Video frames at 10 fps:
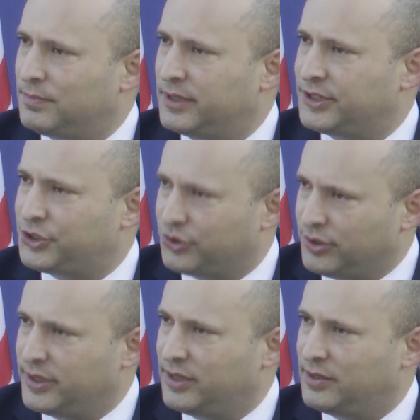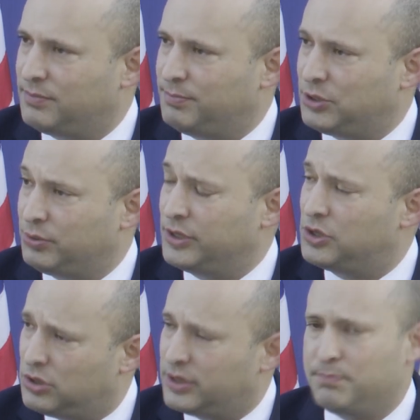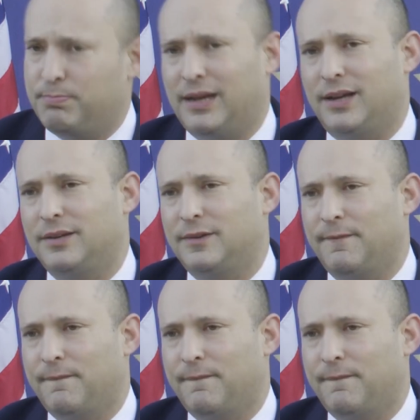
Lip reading: discerning between good and bad,